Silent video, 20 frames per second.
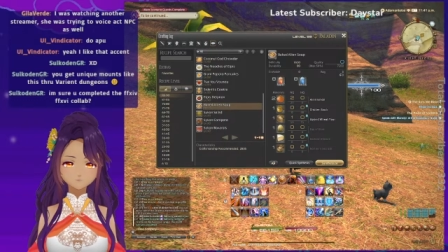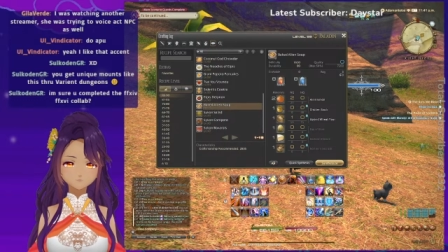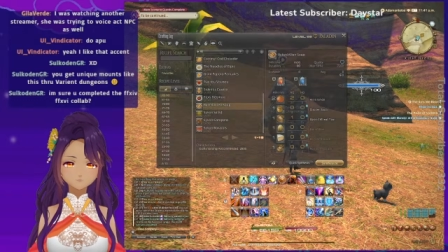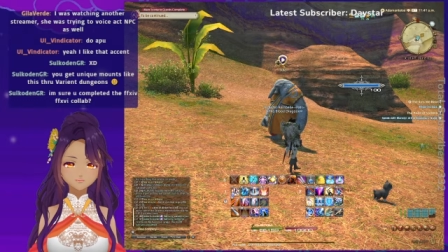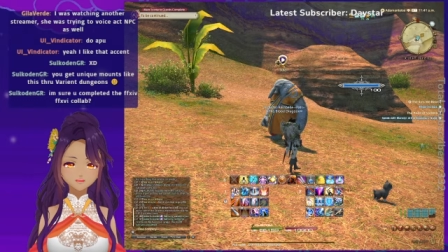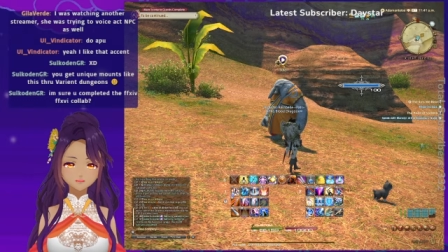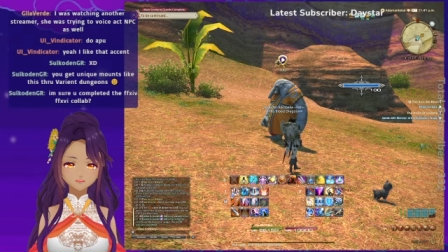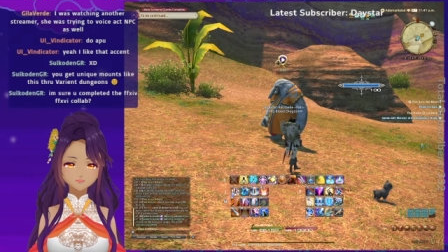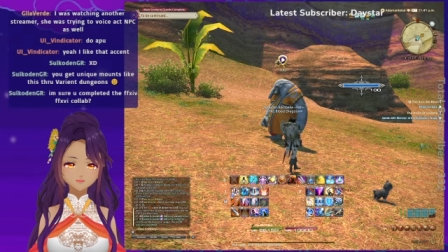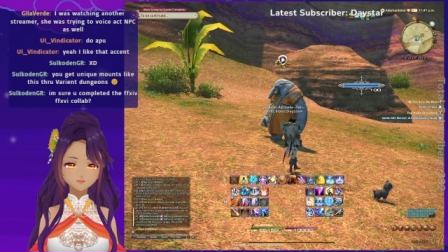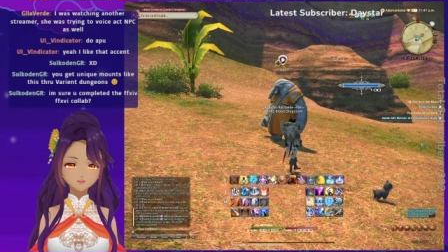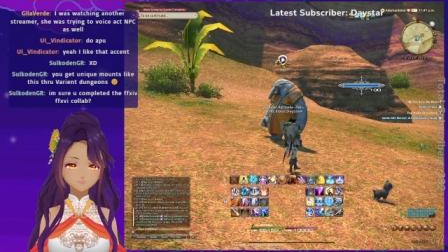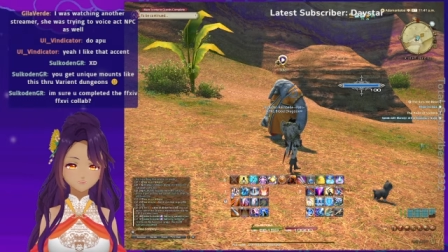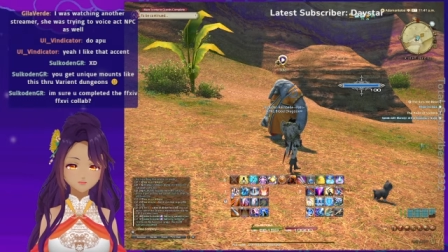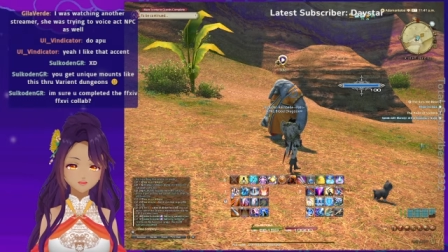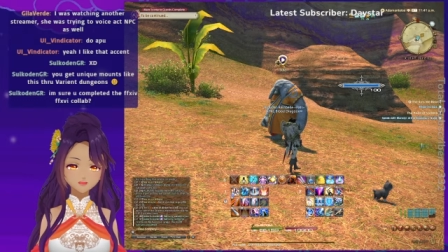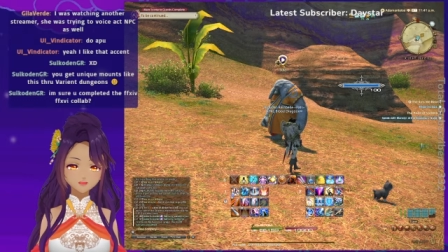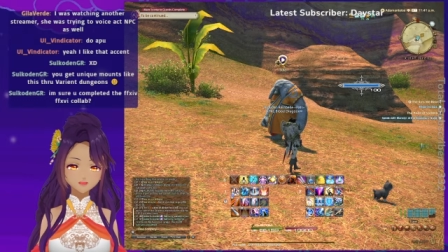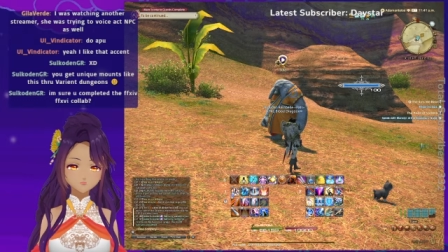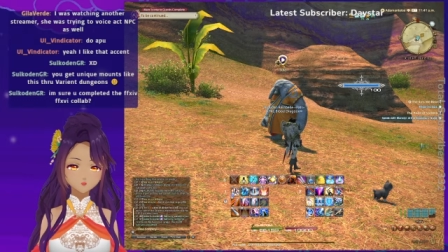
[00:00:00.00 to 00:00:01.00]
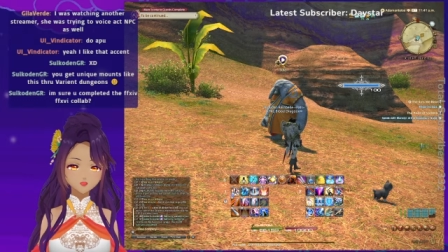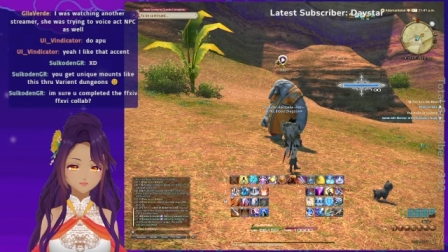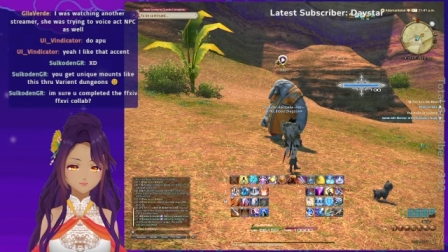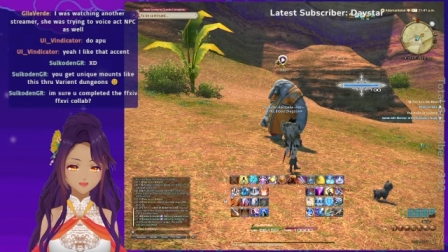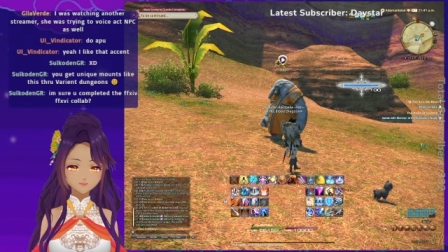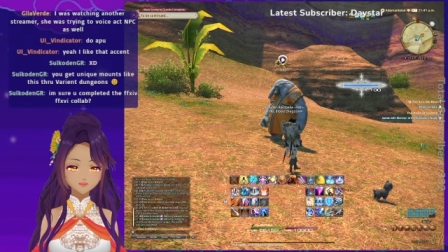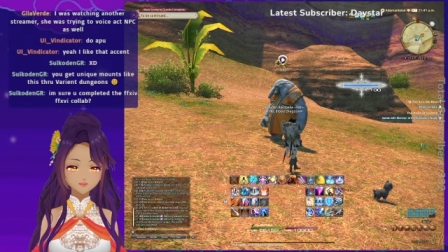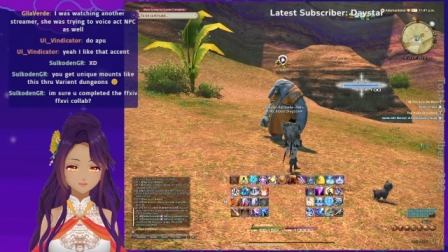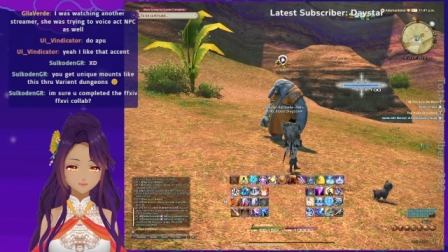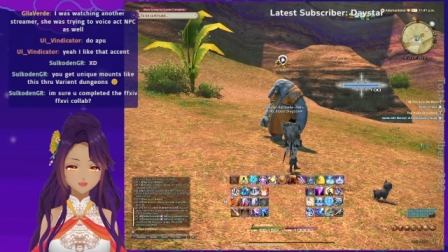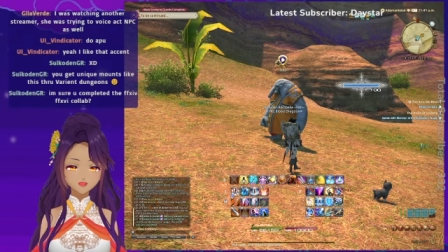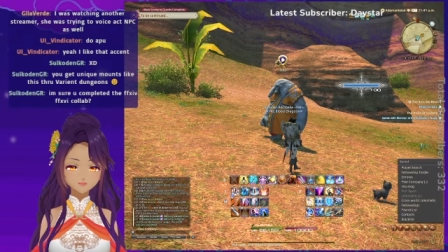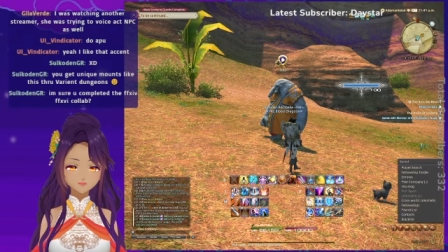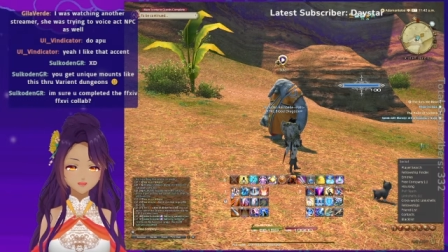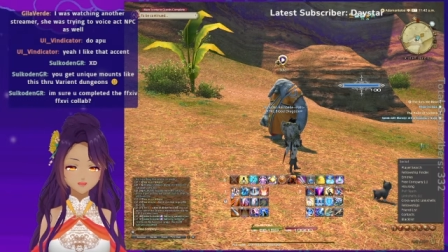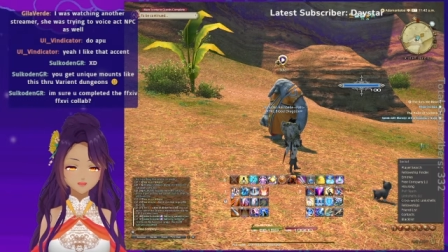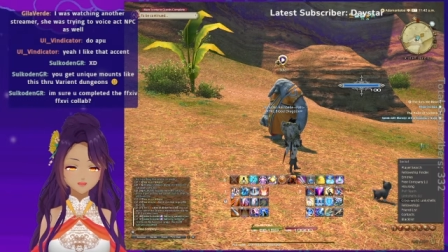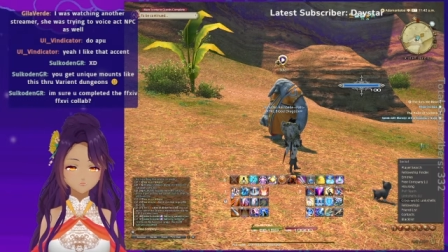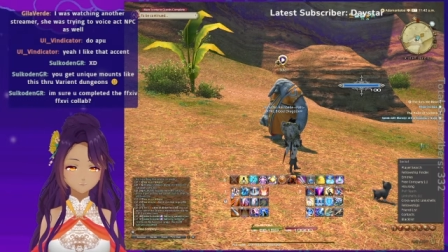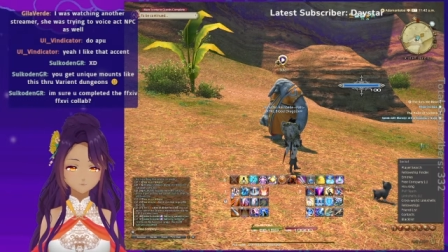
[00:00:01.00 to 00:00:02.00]
I heard yelling. Why did I hear
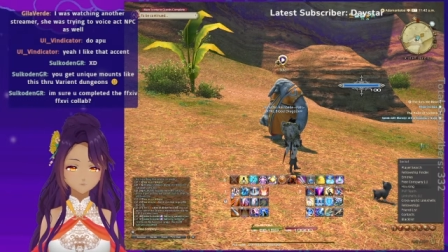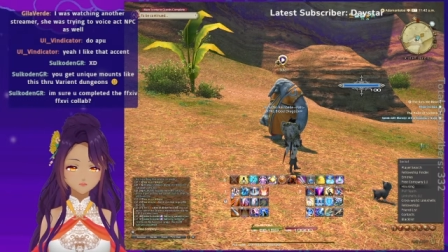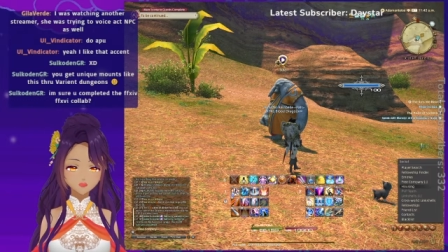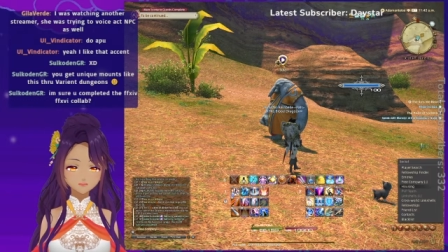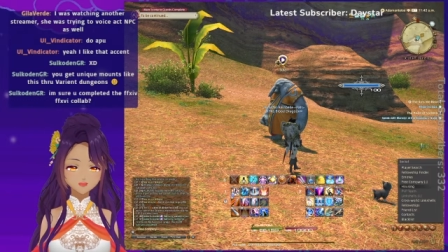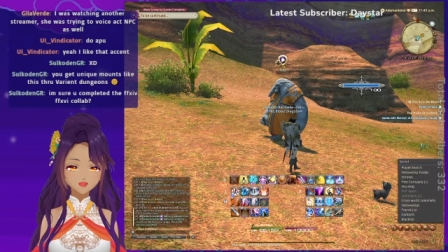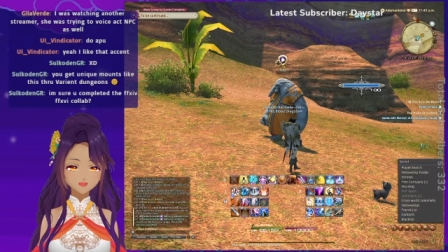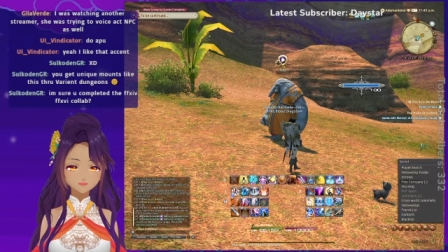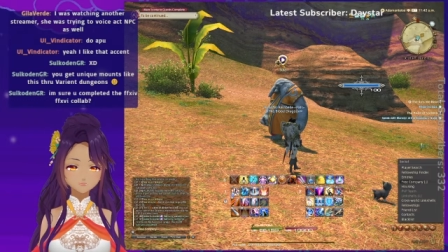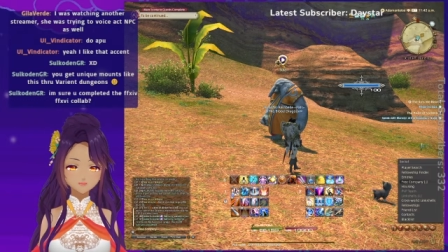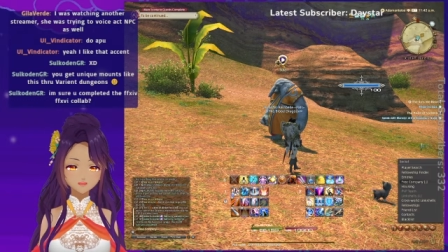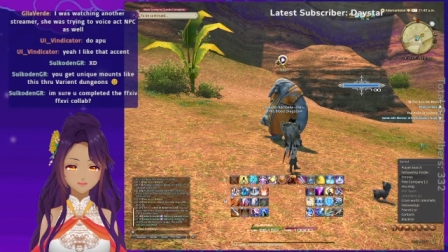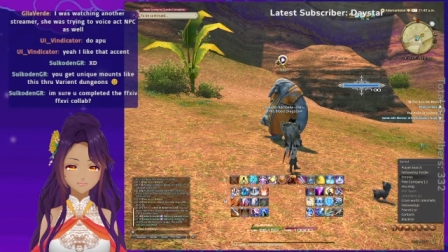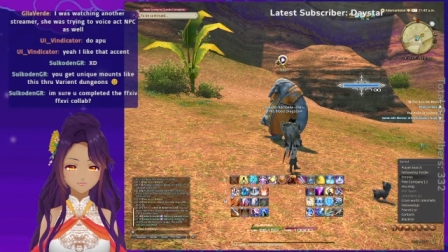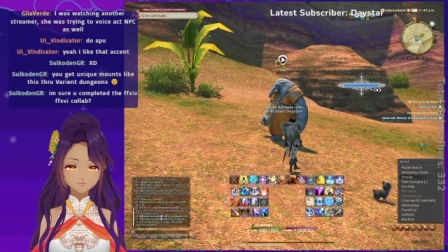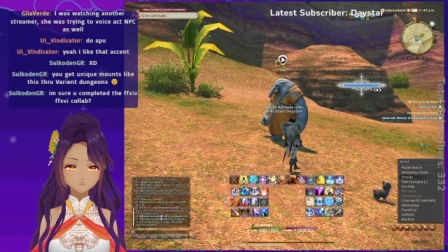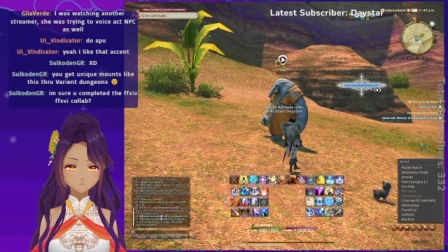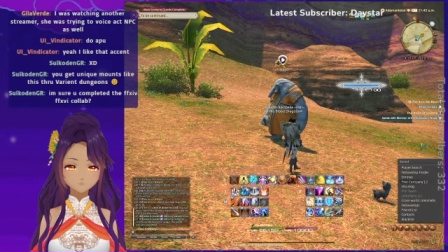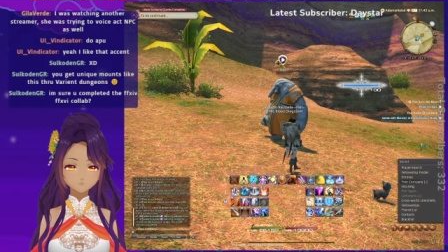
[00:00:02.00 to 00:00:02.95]
yelling? Hold on one second.